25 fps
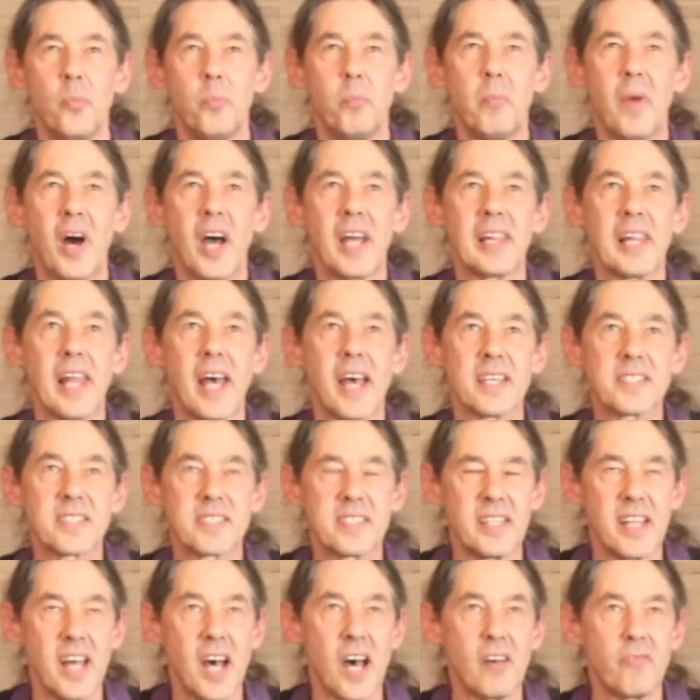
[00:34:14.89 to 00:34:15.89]
my
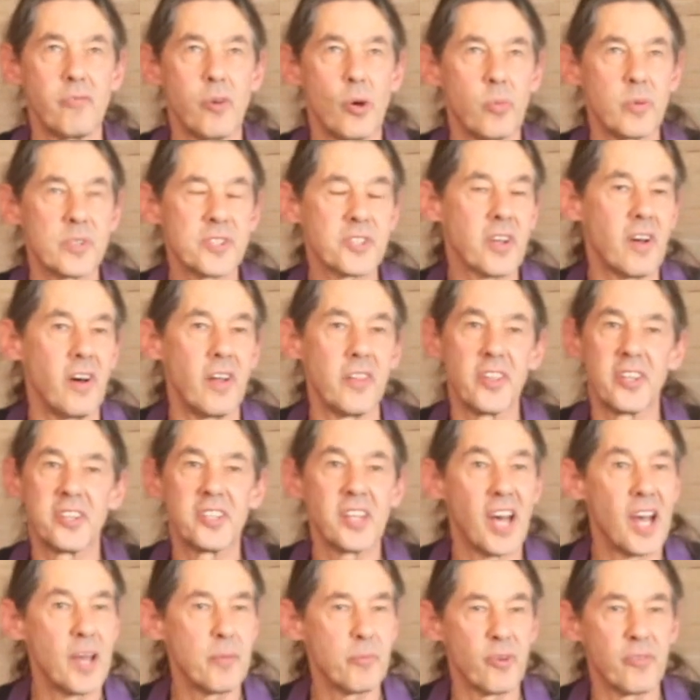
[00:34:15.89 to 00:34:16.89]
last novel was called The
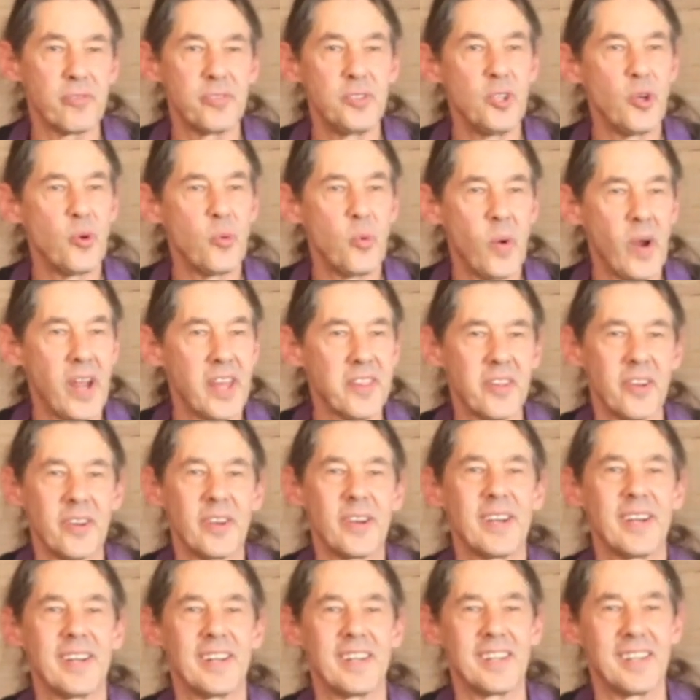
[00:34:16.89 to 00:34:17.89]
Time of New
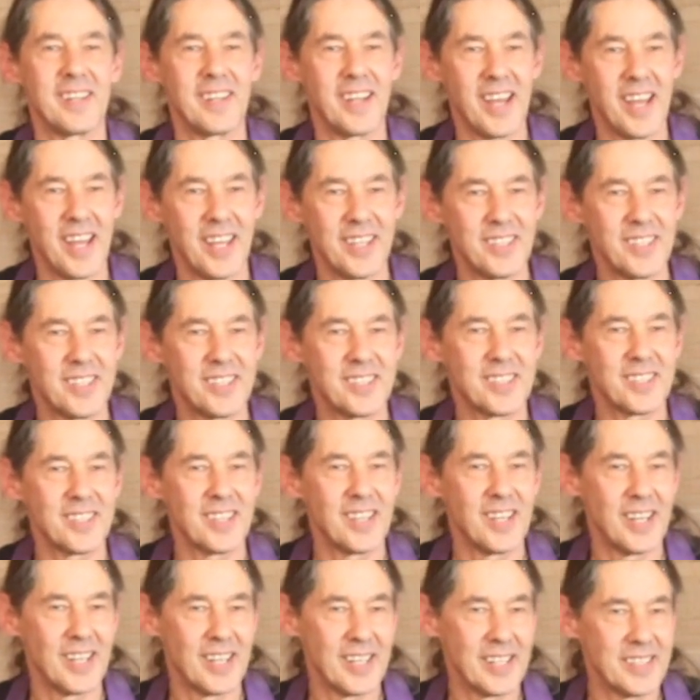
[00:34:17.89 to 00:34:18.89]
Weather, and
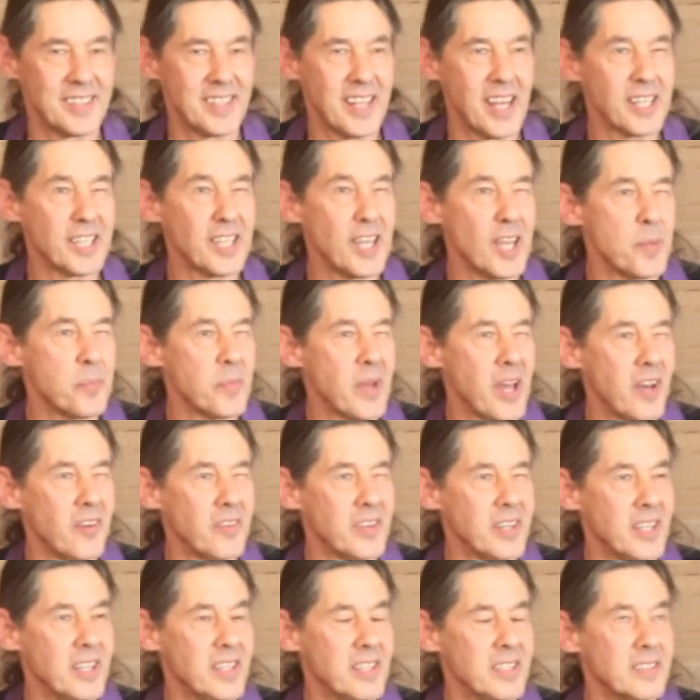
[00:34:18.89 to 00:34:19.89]
that came
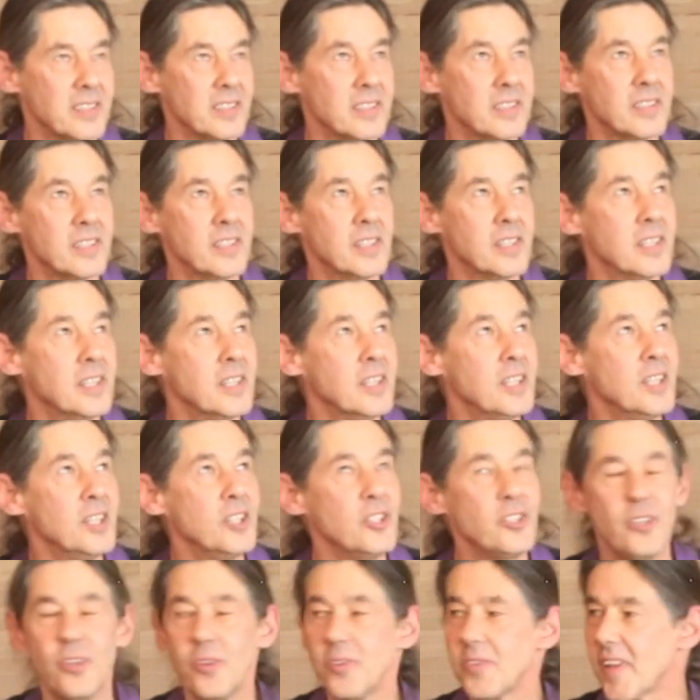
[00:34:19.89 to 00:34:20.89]
out in
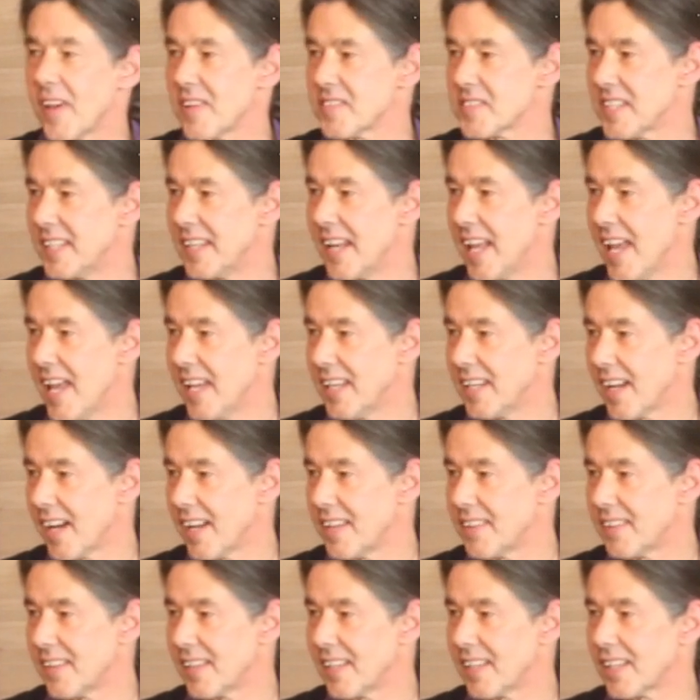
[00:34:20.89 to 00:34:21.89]
2008,
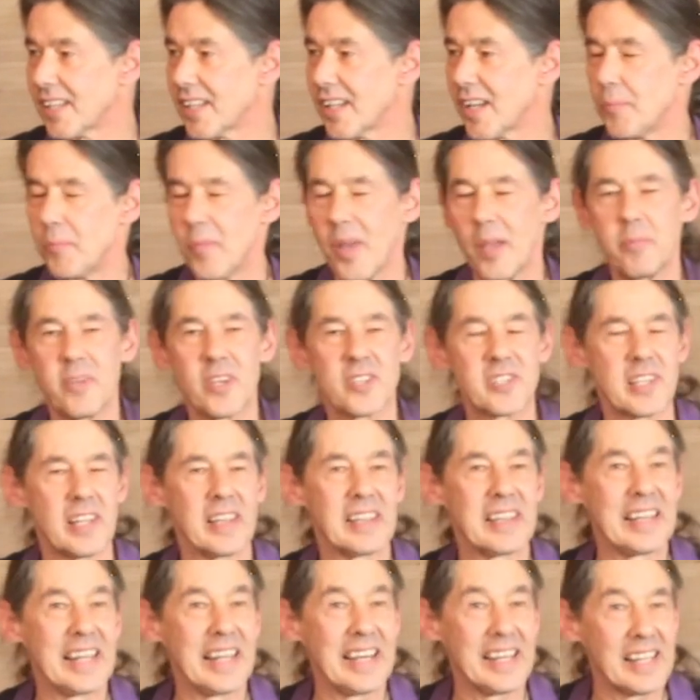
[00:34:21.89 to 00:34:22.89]
I think, and maybe is a
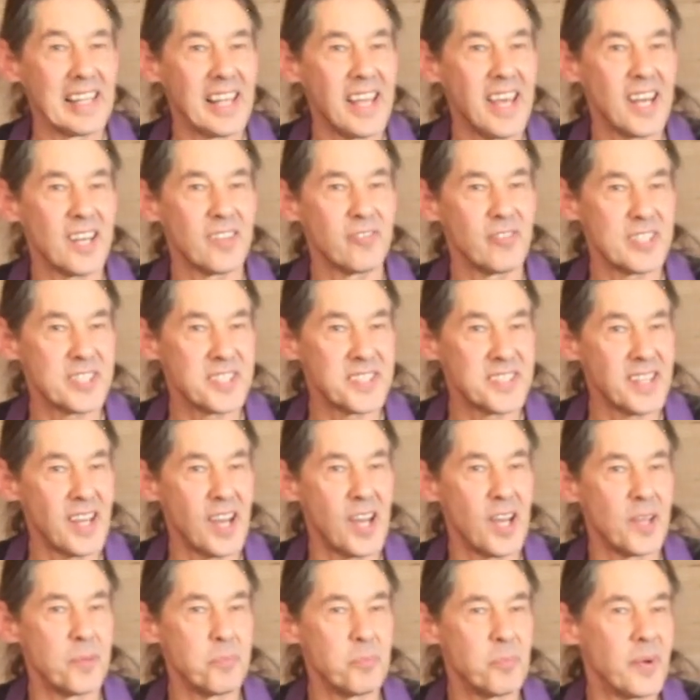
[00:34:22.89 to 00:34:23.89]
little ahead of its
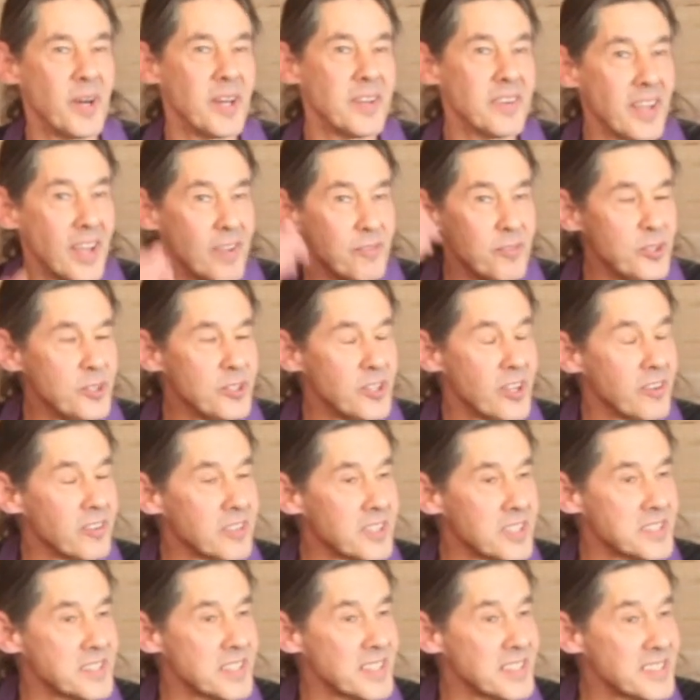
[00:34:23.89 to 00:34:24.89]
time, but have you
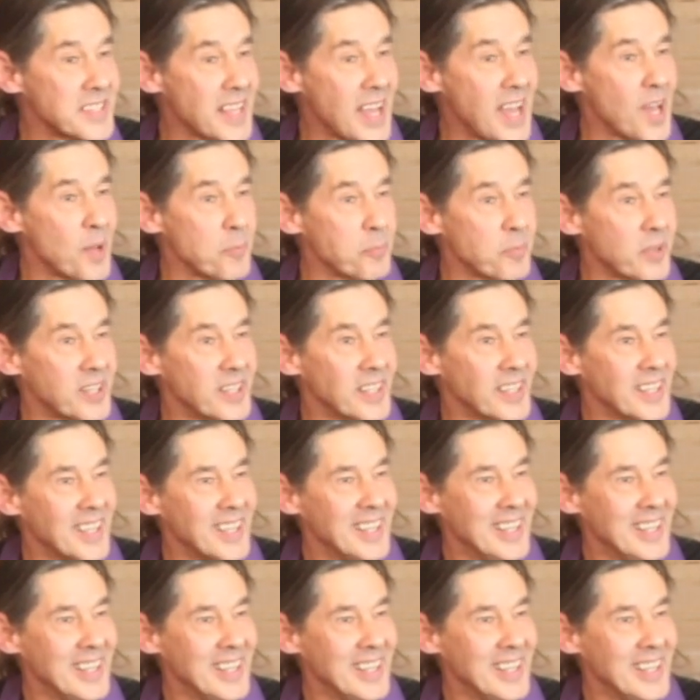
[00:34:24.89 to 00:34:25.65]
noticed it's happened?